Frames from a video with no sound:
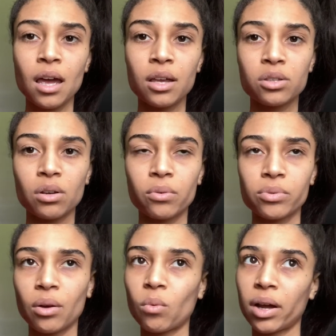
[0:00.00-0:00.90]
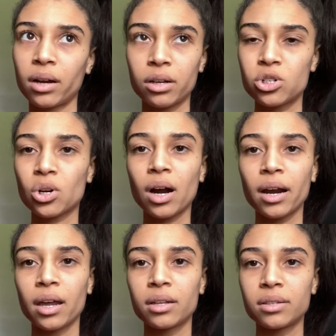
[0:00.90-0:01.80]
So it's like, why not try
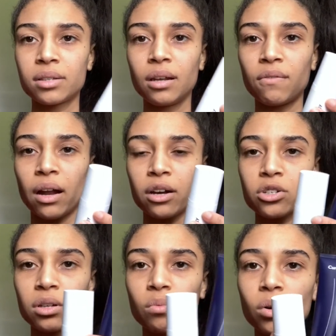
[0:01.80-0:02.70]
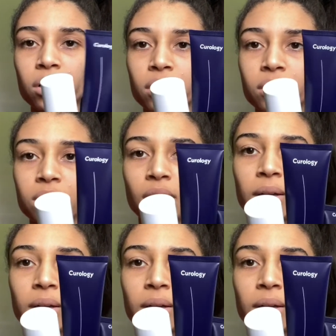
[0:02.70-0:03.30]
it, see if it actually works.